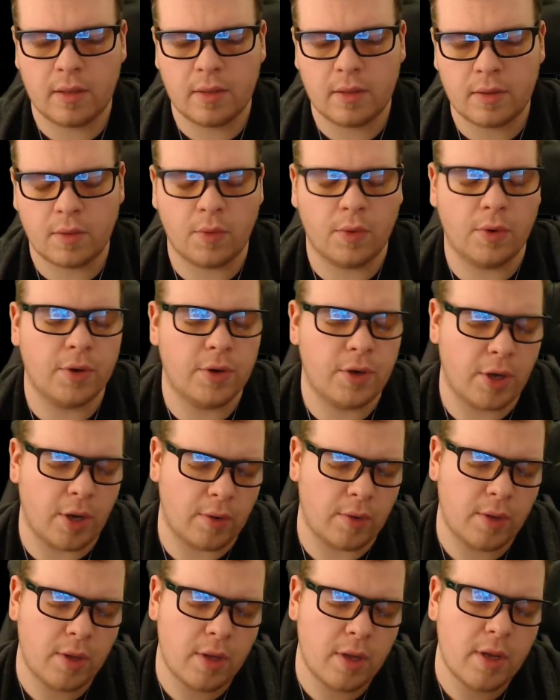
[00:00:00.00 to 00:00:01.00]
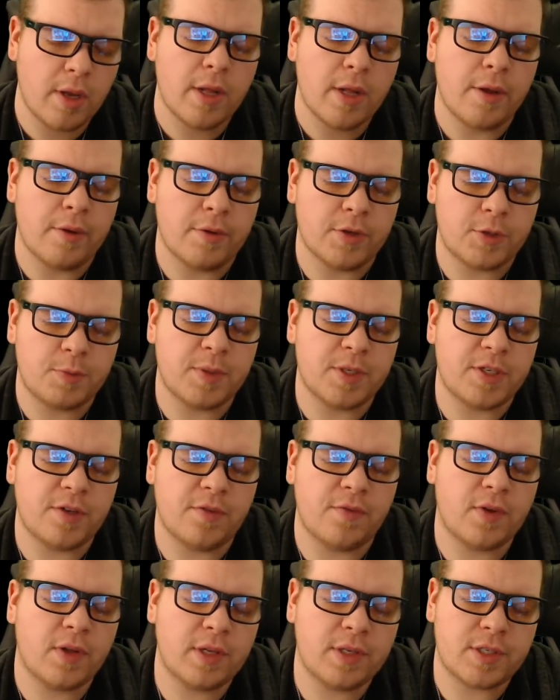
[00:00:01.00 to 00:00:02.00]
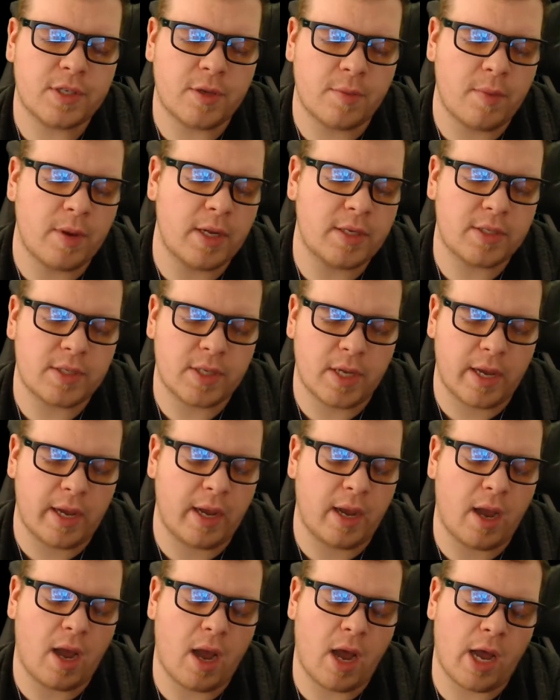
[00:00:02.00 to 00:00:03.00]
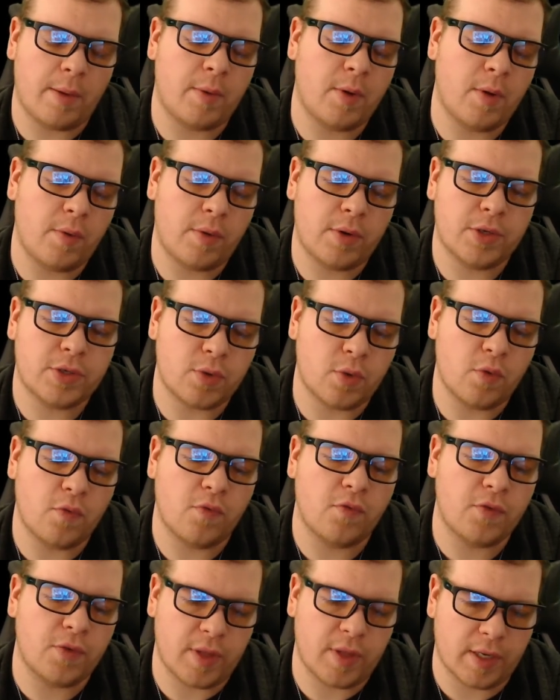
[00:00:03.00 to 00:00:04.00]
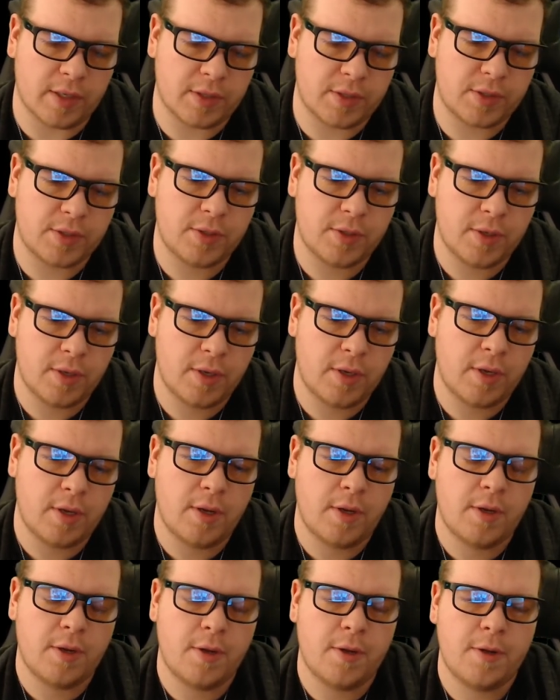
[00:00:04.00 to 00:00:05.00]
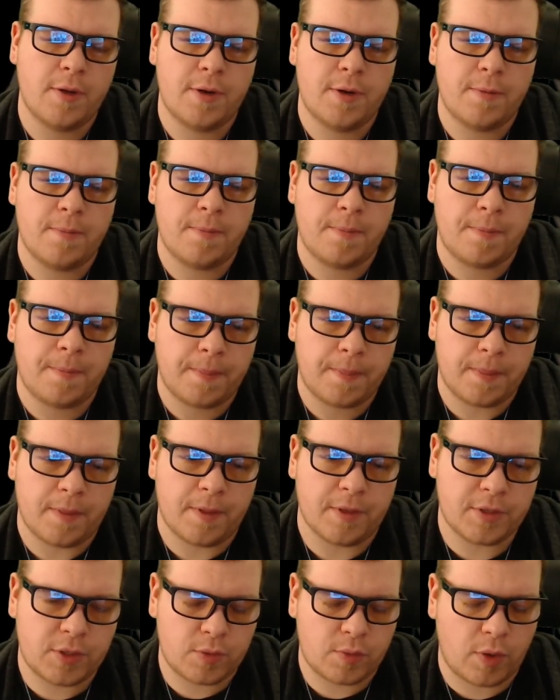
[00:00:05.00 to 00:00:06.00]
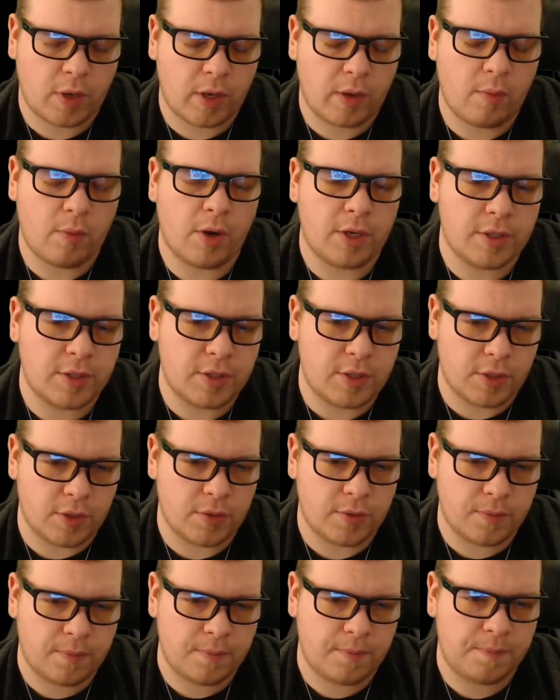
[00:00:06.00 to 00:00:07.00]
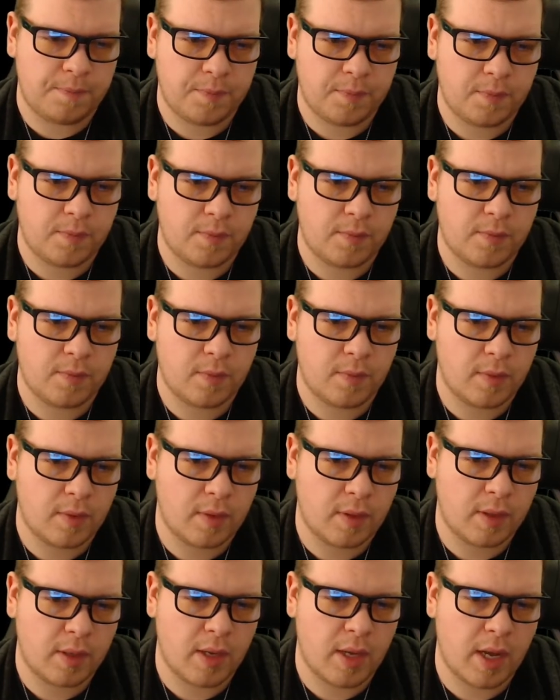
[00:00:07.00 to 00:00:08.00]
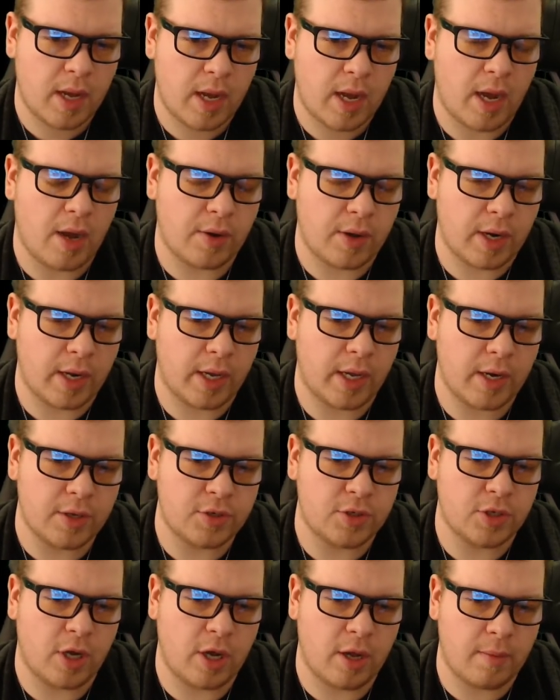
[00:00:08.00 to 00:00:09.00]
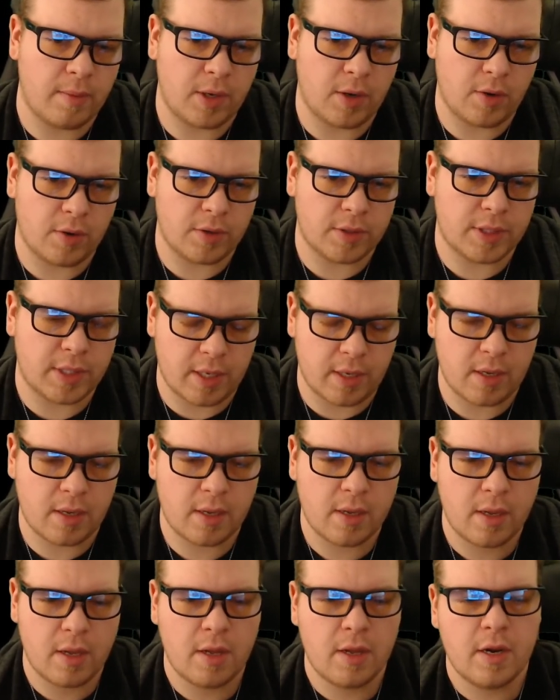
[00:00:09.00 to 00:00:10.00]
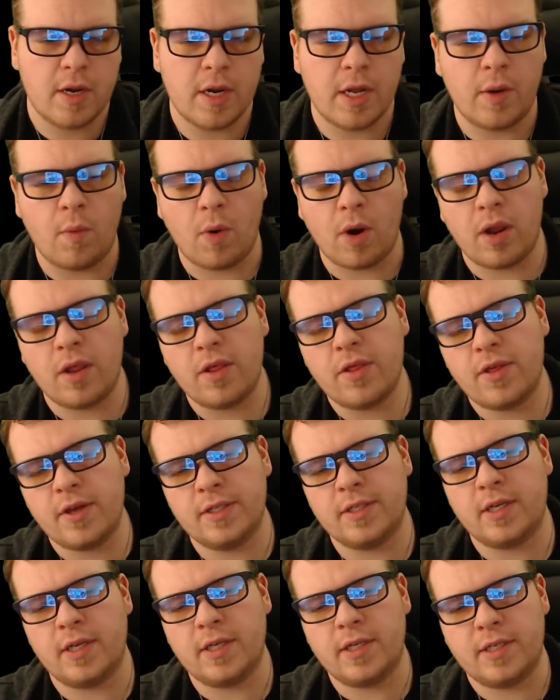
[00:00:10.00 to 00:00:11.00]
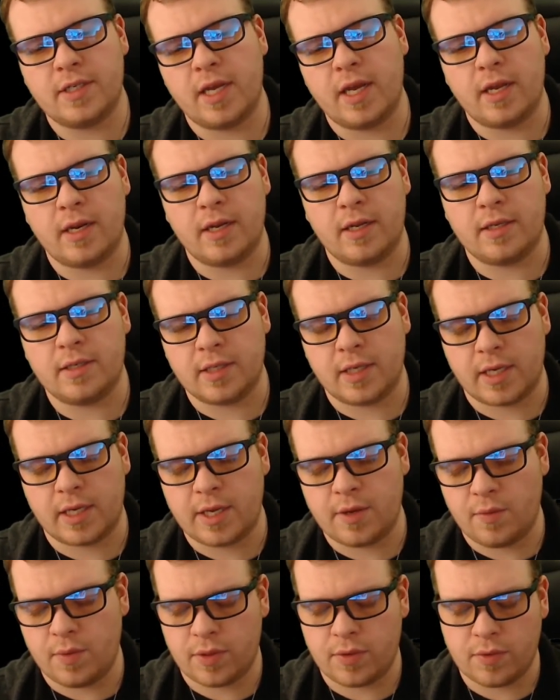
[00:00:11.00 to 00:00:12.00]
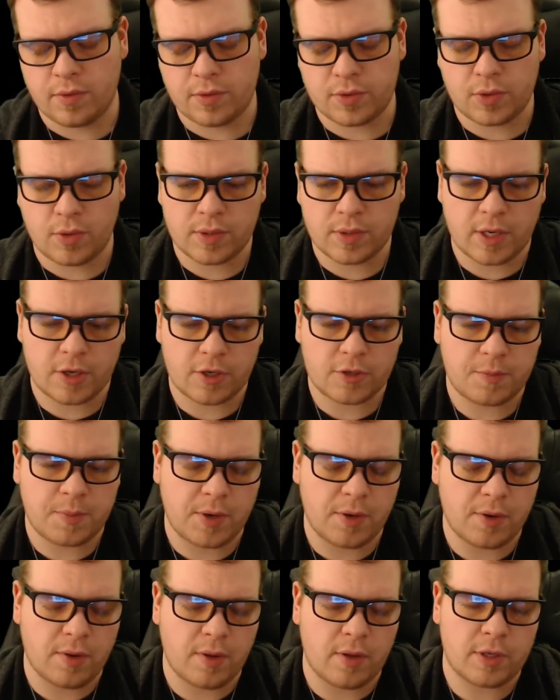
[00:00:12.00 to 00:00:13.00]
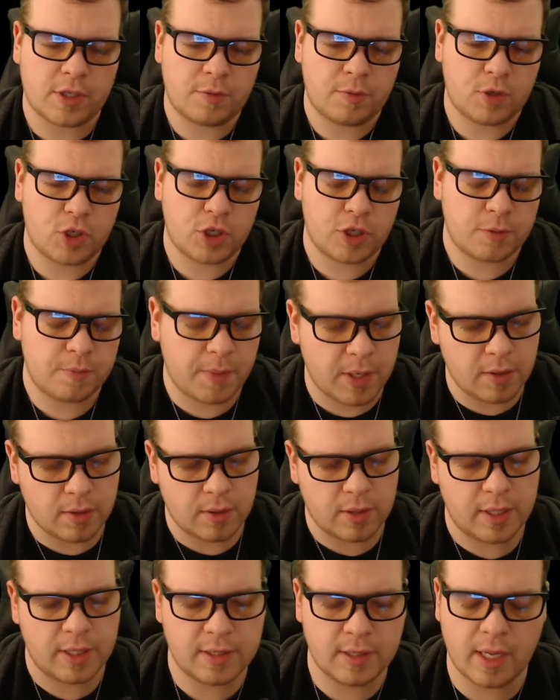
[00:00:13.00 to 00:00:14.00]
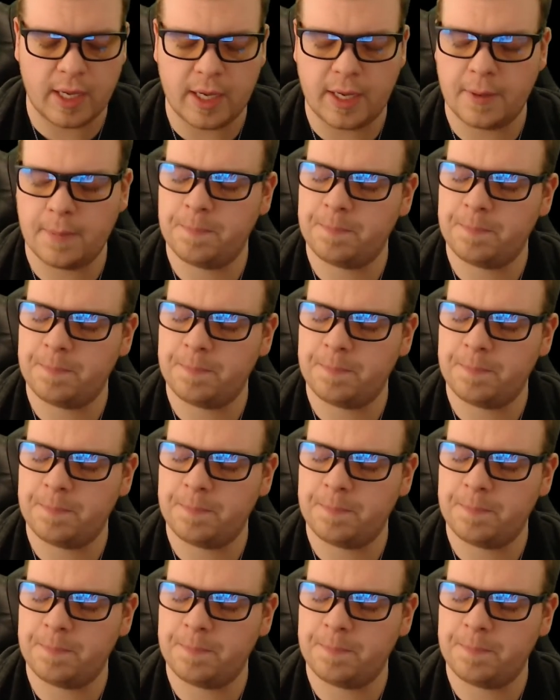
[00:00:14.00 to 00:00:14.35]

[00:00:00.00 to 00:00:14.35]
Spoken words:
or no, it was specifically somebody saying, I'm going to school for this. This is what I want to do. How can I get a job at RT? And one of the things that he said is, like, he went through this whole entire spiel, and he's like,